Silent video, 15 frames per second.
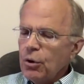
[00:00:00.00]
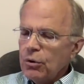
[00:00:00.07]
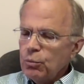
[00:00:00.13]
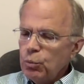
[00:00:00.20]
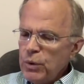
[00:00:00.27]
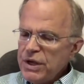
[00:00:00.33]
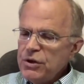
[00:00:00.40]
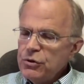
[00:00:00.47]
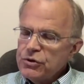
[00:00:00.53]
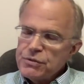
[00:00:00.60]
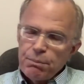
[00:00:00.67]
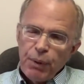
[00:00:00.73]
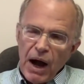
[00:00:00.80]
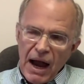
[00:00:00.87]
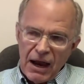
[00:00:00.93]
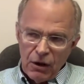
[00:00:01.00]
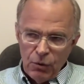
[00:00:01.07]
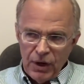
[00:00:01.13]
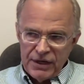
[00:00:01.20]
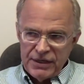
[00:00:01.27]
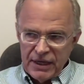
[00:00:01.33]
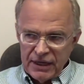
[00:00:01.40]
We use
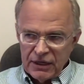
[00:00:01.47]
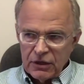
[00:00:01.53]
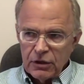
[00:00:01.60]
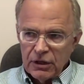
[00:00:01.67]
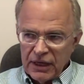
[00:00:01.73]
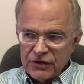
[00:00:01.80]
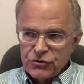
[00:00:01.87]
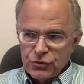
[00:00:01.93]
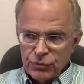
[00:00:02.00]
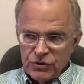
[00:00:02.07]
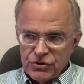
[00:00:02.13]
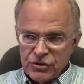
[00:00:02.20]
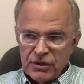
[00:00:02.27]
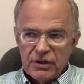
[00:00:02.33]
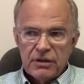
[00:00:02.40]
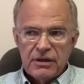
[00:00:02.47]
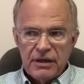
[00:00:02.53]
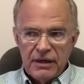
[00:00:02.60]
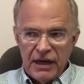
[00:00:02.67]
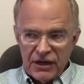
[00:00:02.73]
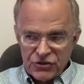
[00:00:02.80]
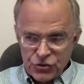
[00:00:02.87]
bioidentical estrogen,
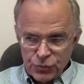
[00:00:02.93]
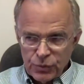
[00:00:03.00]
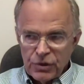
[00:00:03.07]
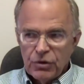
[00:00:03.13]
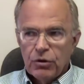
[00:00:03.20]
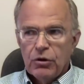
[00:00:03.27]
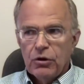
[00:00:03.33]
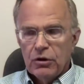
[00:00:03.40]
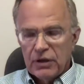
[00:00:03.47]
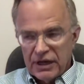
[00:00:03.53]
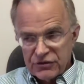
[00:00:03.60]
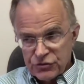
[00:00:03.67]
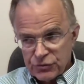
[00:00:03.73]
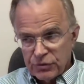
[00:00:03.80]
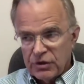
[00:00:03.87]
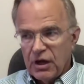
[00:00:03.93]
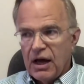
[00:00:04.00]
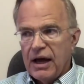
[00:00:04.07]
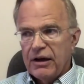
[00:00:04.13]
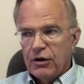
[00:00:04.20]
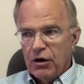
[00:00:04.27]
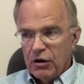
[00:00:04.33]
estriol,
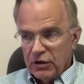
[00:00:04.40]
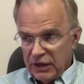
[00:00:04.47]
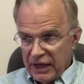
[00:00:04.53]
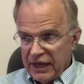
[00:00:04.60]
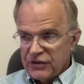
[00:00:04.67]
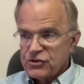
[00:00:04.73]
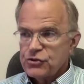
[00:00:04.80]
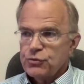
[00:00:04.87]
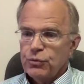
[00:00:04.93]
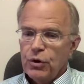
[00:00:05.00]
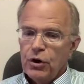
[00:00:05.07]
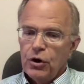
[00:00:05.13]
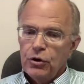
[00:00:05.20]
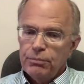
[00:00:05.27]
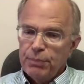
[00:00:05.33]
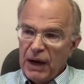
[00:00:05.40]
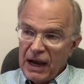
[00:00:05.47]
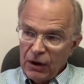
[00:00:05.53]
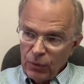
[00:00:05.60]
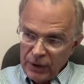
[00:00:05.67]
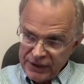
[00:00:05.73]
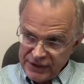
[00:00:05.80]
estradiol, estrone,
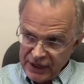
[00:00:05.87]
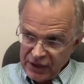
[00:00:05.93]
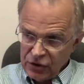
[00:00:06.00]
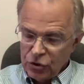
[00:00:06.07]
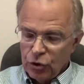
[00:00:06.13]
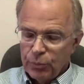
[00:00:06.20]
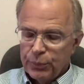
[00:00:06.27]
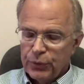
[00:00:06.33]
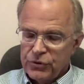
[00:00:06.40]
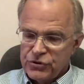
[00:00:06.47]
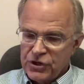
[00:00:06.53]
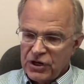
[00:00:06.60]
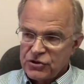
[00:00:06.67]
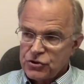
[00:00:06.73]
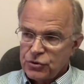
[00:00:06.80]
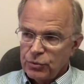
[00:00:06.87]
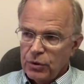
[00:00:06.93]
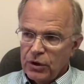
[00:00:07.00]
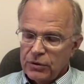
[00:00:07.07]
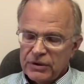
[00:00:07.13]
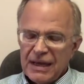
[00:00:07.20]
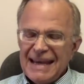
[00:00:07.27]
bioidentical
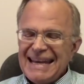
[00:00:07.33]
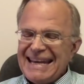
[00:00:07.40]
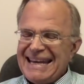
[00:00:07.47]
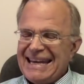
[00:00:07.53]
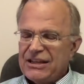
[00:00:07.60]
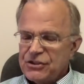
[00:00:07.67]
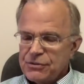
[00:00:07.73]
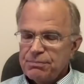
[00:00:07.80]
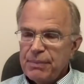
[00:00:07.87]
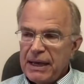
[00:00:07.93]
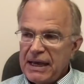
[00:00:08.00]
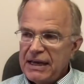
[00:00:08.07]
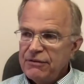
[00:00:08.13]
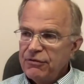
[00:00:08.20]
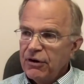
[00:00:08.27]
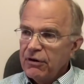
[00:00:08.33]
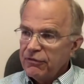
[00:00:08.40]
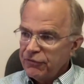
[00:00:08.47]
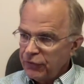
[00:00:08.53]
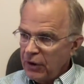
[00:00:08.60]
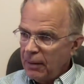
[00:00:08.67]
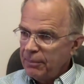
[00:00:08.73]
progesterone. It's made
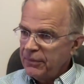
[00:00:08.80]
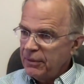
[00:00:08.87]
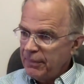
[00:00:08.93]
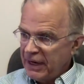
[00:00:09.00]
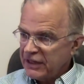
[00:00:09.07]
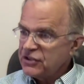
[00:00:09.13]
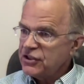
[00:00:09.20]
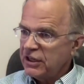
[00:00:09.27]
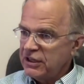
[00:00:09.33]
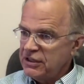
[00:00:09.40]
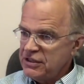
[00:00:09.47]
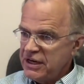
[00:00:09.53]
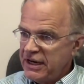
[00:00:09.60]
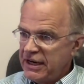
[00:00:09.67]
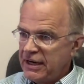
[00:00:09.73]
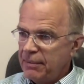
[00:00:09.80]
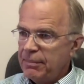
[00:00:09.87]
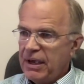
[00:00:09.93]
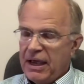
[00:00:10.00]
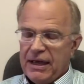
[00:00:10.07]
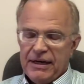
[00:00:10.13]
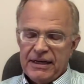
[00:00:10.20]
from the Mexican yam,
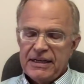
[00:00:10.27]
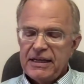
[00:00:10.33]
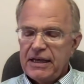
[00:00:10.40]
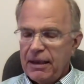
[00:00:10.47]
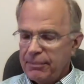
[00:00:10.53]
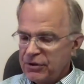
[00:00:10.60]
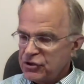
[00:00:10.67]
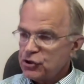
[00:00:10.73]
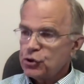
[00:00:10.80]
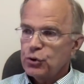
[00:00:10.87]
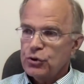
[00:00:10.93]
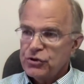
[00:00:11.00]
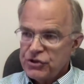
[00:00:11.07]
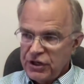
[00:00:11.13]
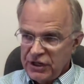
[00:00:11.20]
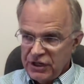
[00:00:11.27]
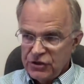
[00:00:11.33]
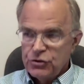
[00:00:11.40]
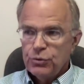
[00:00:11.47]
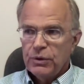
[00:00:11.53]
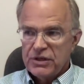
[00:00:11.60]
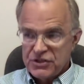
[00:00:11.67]
and a chemist turns it
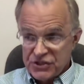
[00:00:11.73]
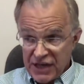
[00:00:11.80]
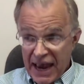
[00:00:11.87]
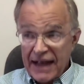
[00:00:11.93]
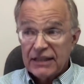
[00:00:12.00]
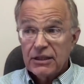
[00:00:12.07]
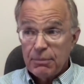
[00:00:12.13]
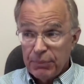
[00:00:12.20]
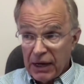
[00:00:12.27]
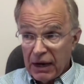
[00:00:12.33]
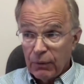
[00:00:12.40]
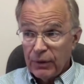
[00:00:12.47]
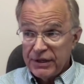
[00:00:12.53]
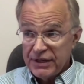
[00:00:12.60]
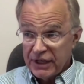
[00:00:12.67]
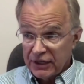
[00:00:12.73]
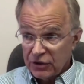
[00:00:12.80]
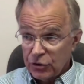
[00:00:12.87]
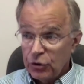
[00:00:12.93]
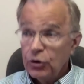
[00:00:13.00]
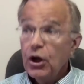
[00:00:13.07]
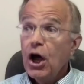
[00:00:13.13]
into exactly
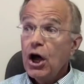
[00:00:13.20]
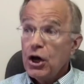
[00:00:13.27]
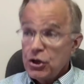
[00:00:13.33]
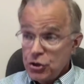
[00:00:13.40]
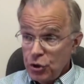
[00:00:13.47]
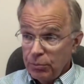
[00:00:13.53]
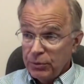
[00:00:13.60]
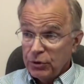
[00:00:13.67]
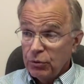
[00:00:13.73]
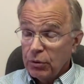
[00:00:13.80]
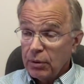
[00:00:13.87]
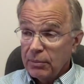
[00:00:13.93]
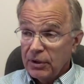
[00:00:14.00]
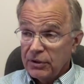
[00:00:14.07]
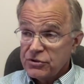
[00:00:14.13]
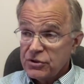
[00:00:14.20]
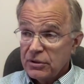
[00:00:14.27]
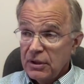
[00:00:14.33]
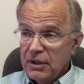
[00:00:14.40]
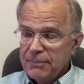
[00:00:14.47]
bioidentical human hormones.